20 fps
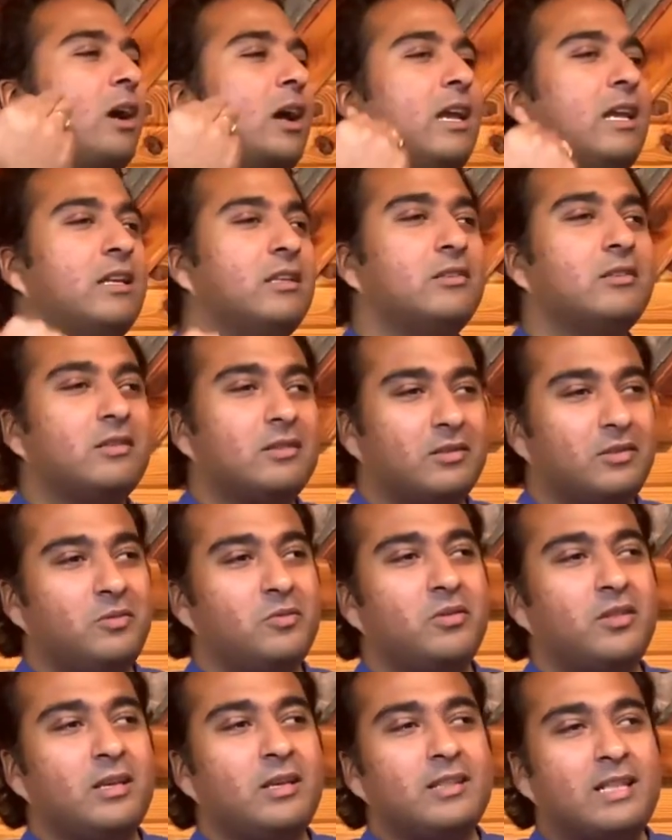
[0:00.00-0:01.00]
mind,
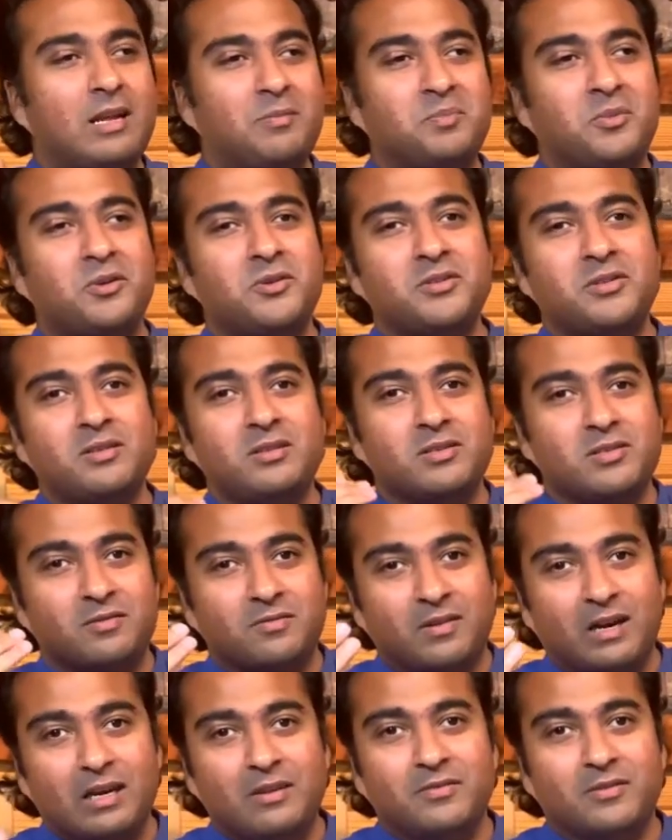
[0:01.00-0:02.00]
you think that person
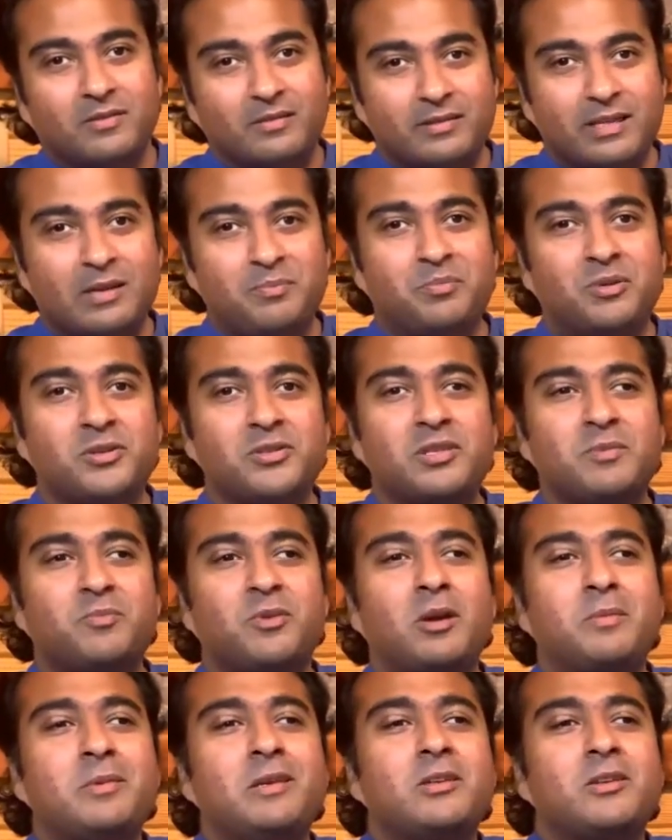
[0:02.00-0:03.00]
is a rival. That
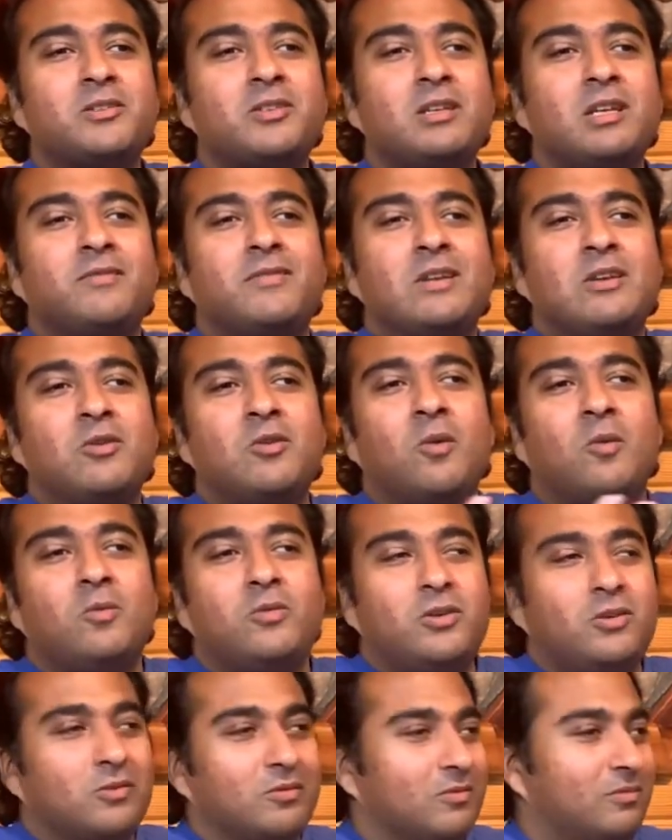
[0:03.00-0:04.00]
person probably doesn't even
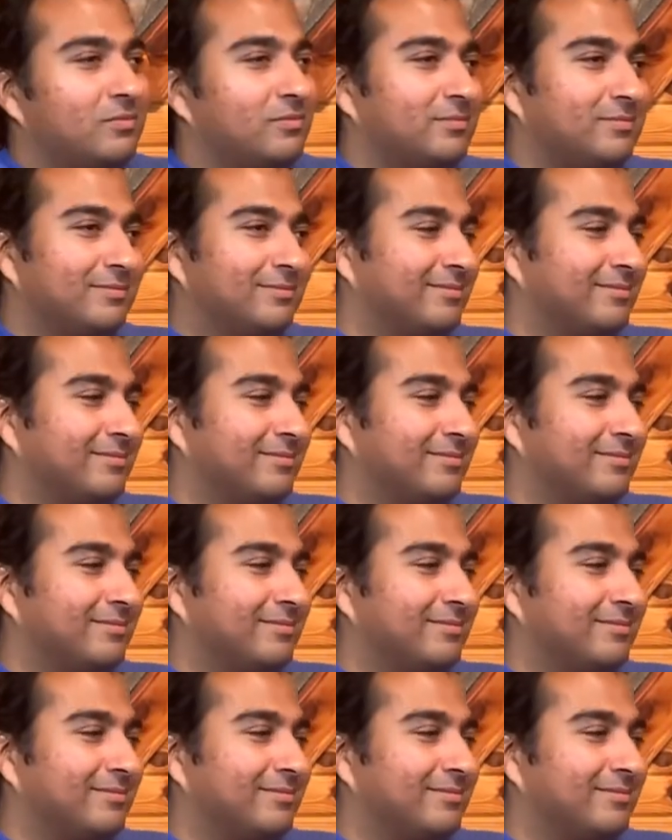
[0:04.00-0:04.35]
know you.